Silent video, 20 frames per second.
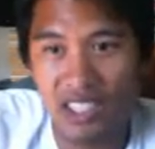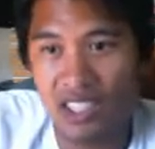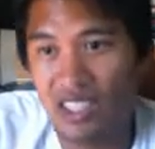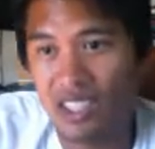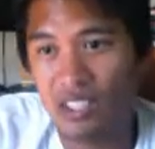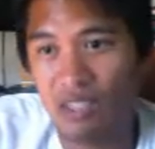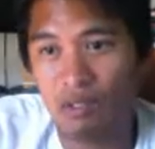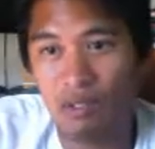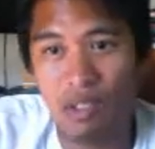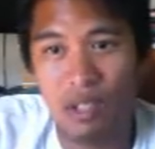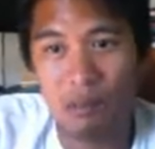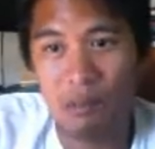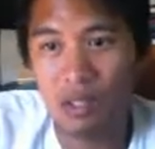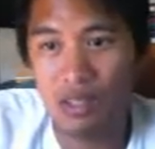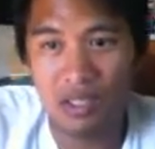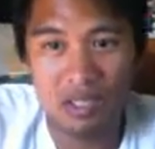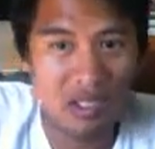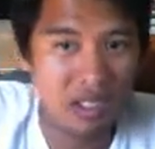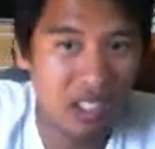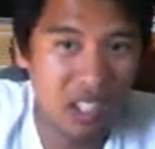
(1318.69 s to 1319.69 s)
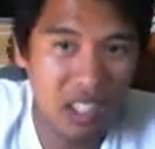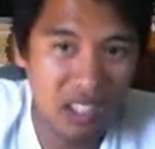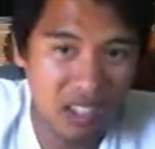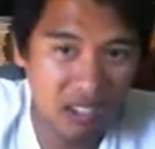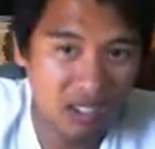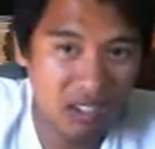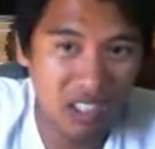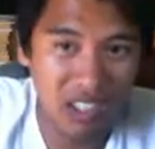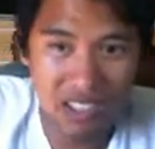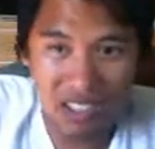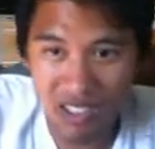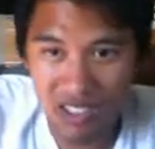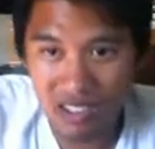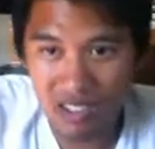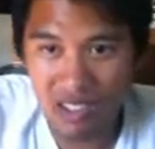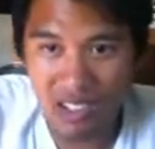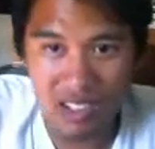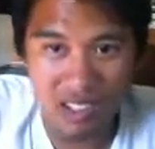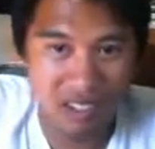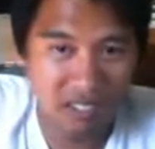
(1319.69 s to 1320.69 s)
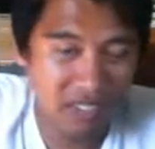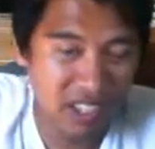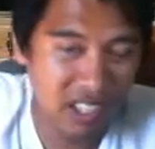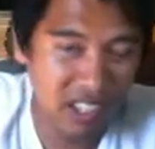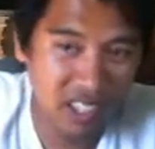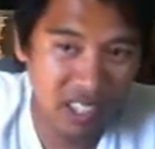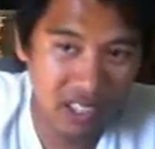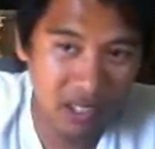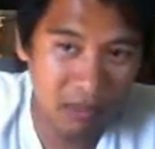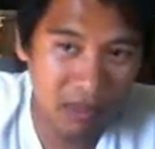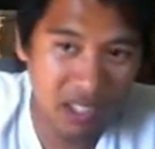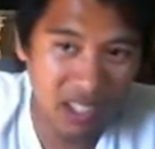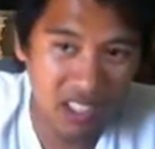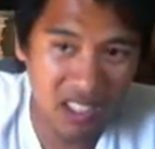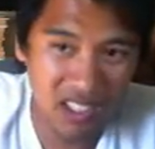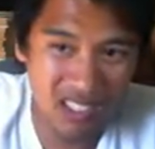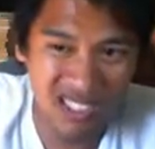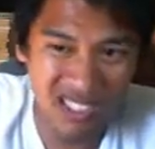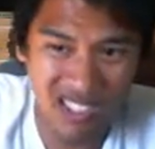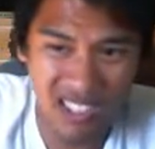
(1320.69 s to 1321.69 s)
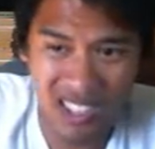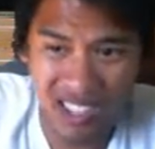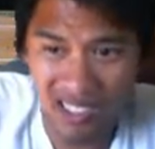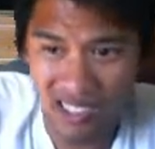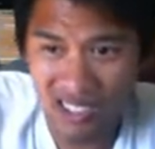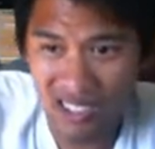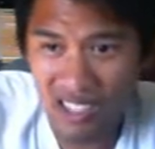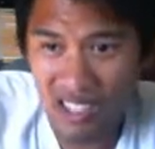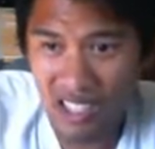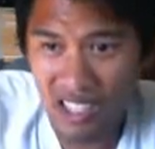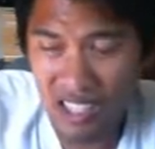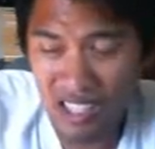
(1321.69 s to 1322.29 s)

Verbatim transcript: I think Rumble crushes uh, Vera, to be honest with you.